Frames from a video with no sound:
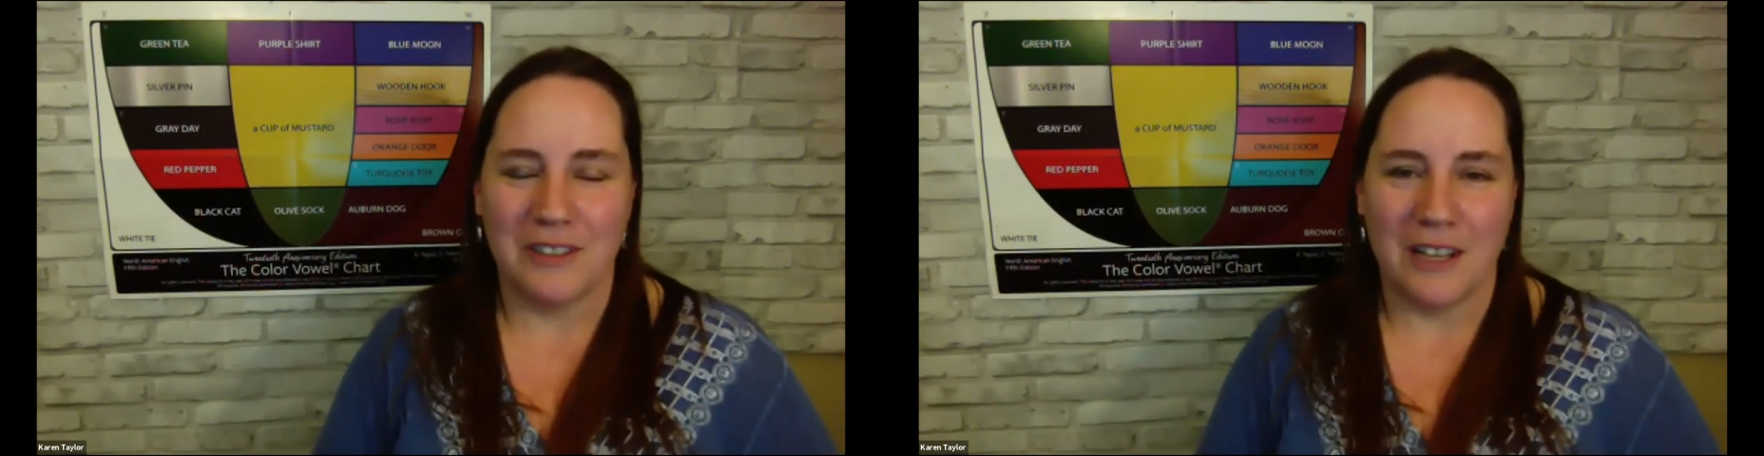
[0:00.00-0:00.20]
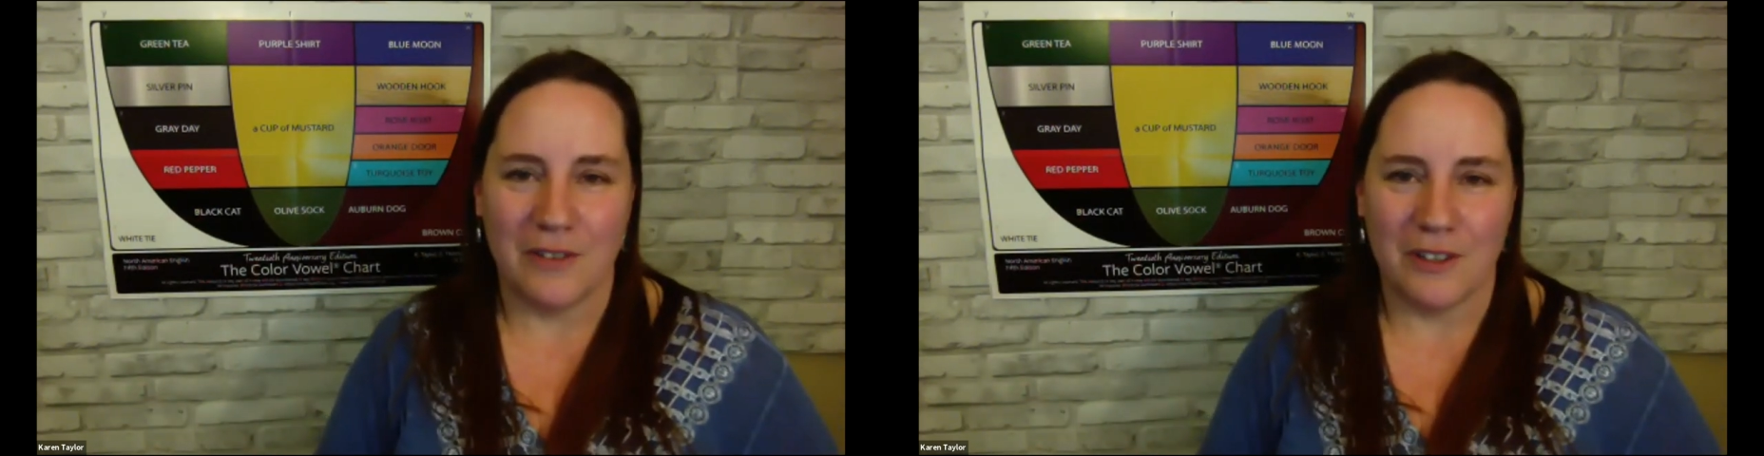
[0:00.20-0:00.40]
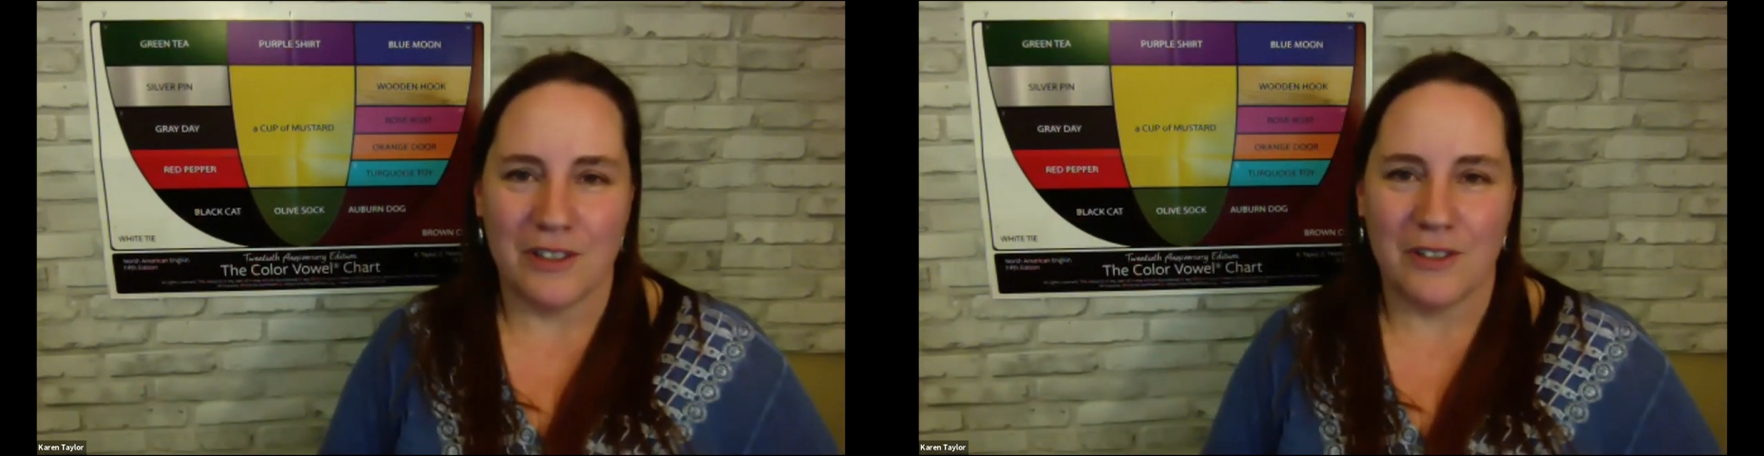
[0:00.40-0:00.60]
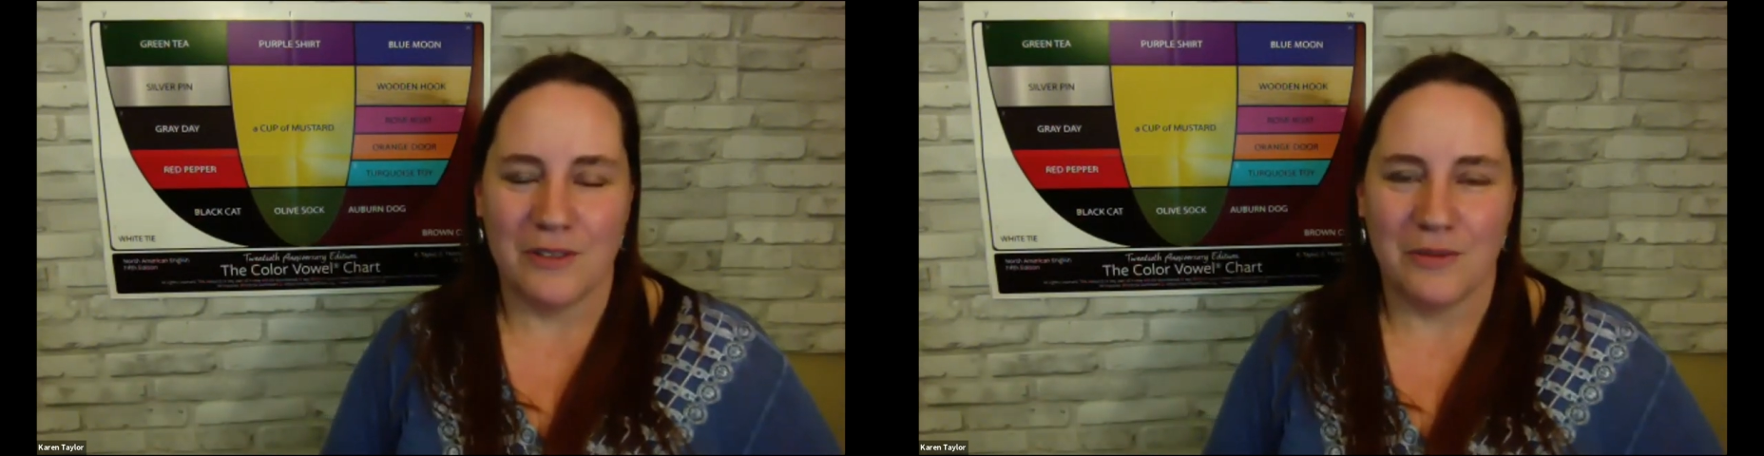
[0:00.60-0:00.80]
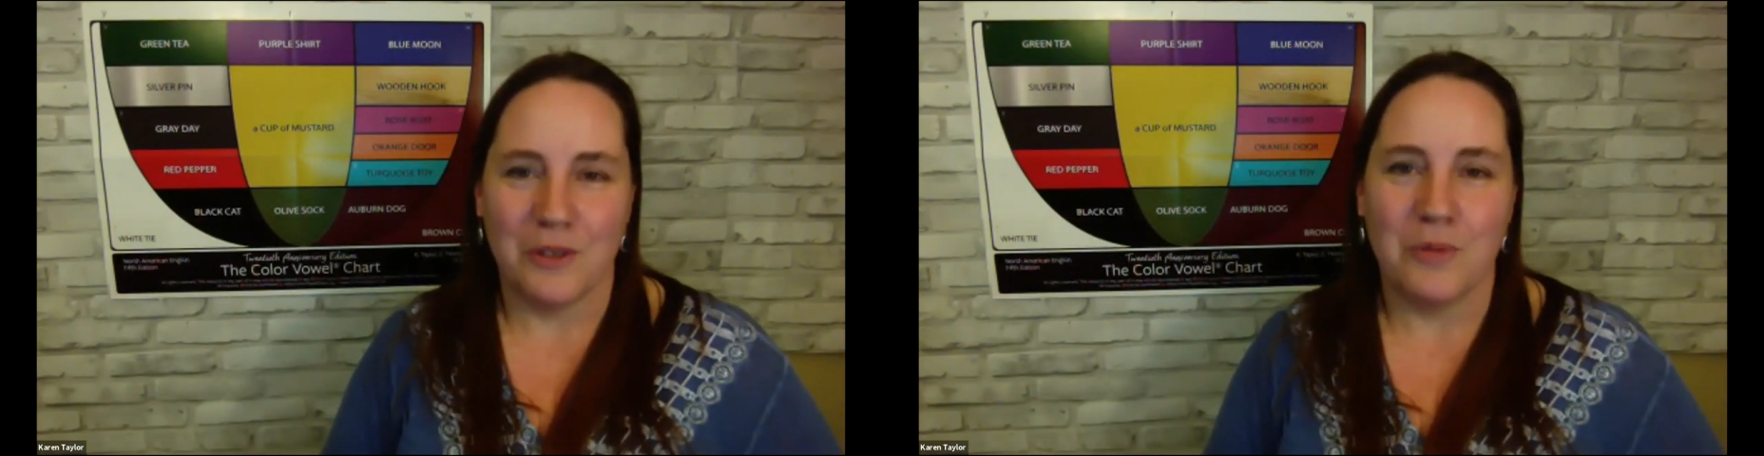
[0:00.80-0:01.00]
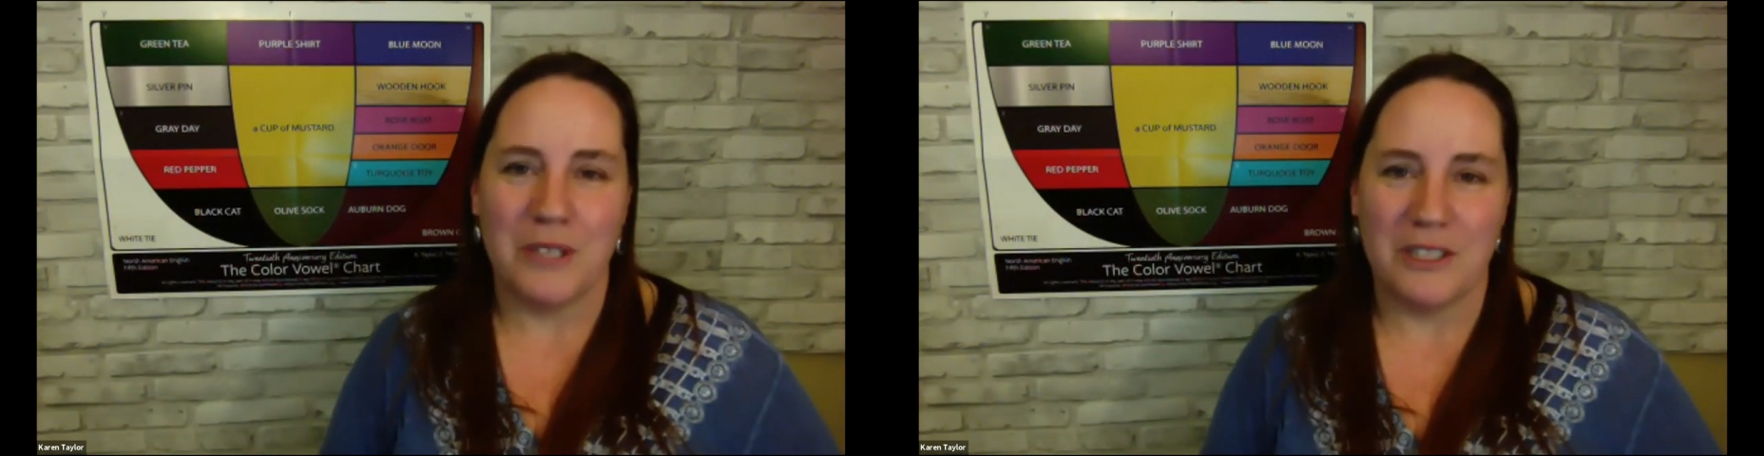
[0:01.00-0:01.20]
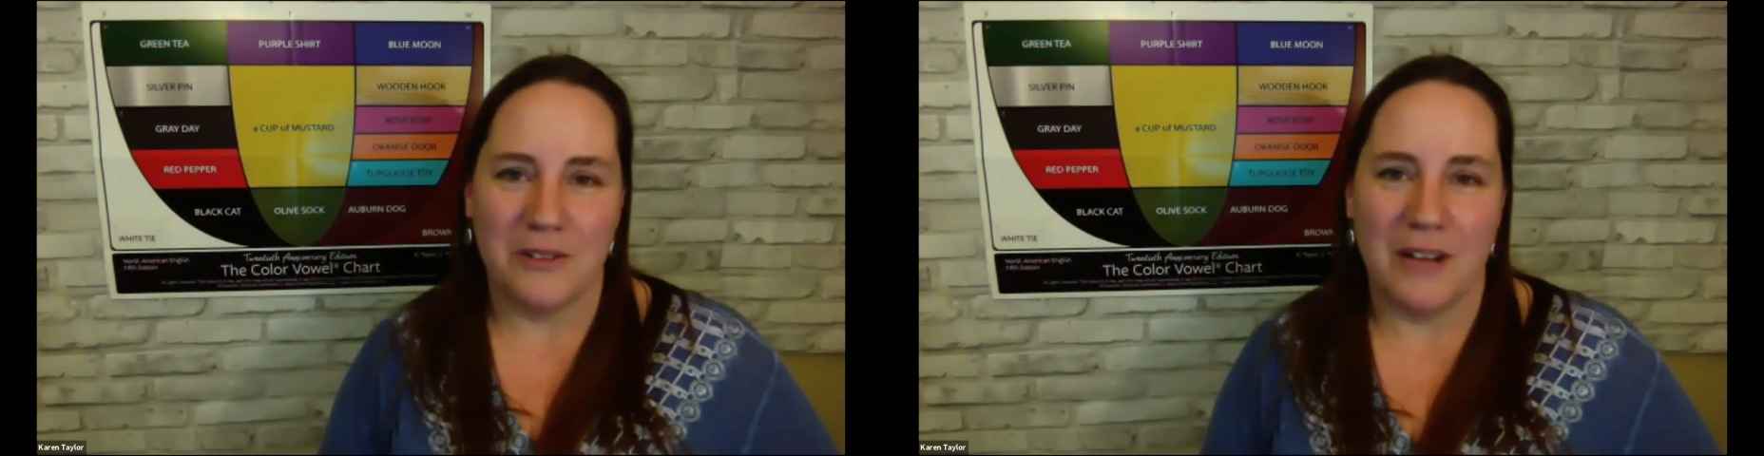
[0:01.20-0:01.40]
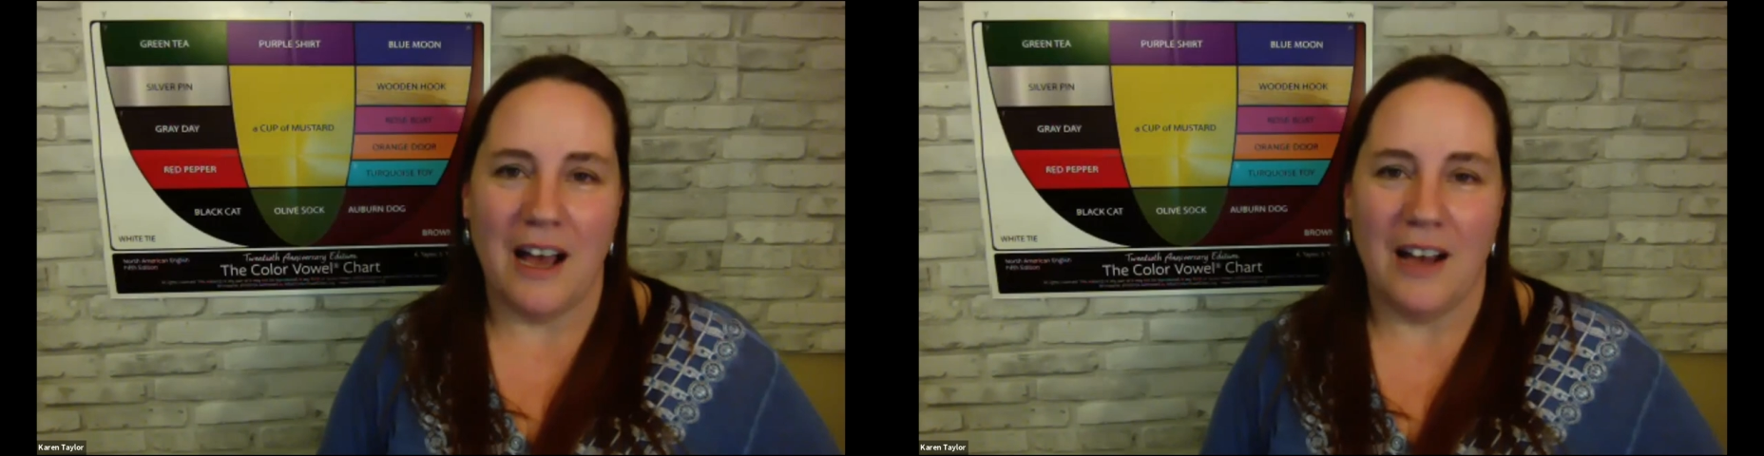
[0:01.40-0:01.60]
diverse room we do
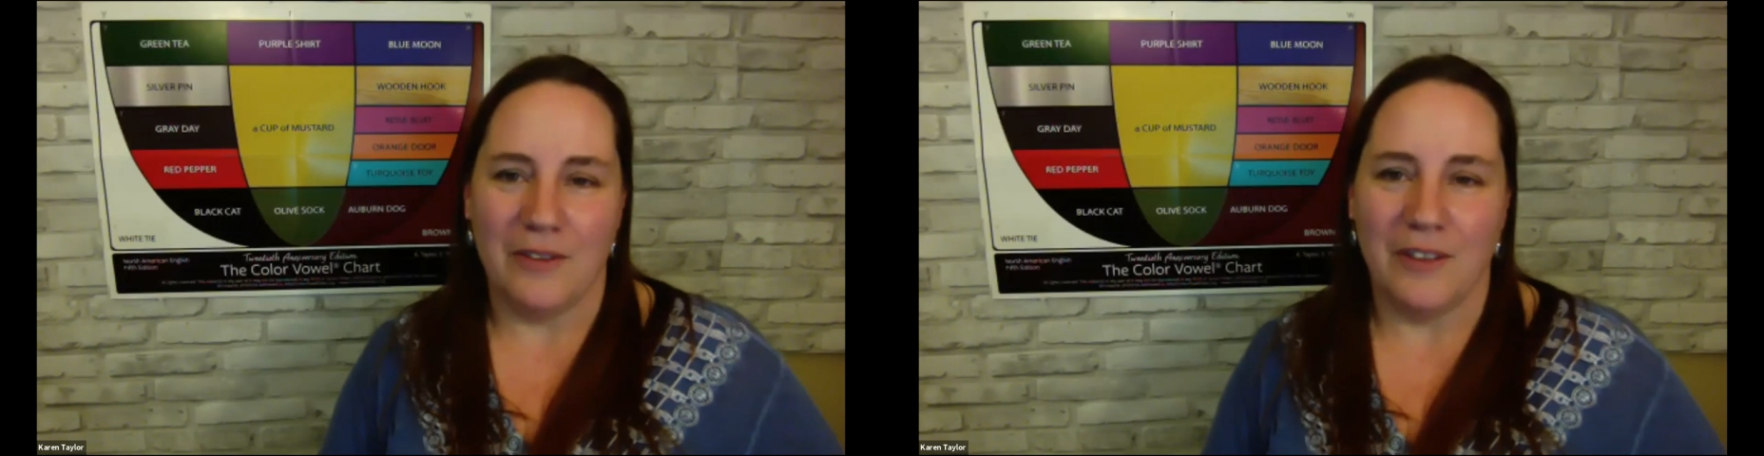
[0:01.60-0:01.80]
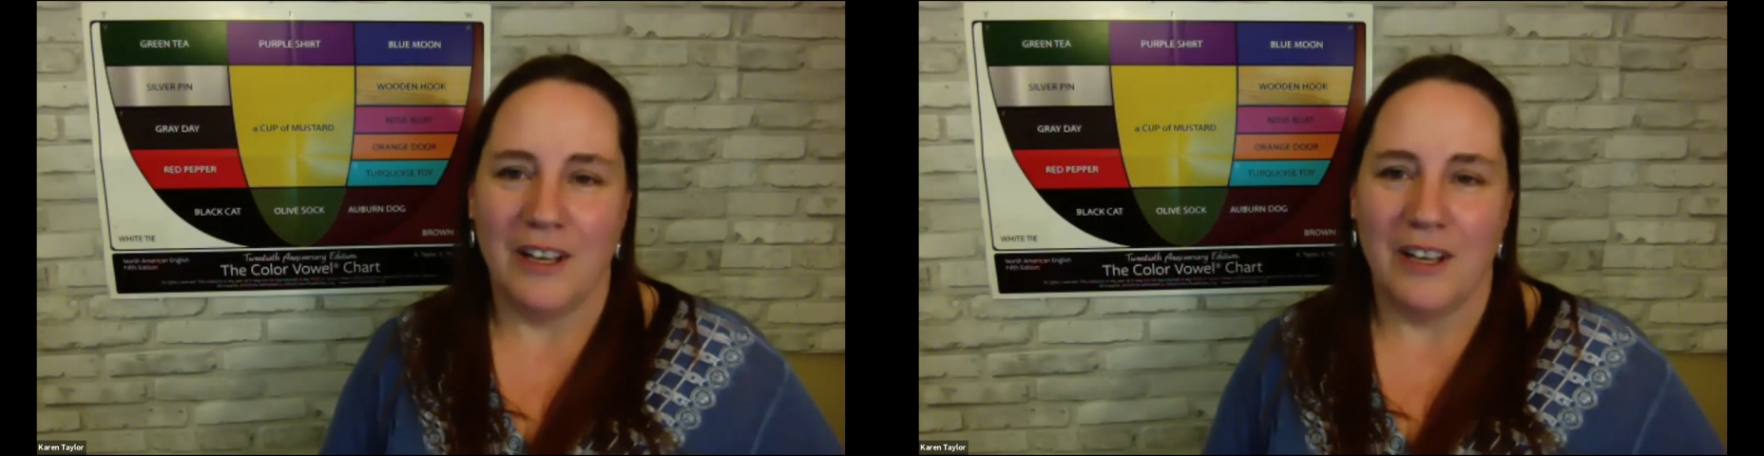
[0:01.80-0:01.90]
have.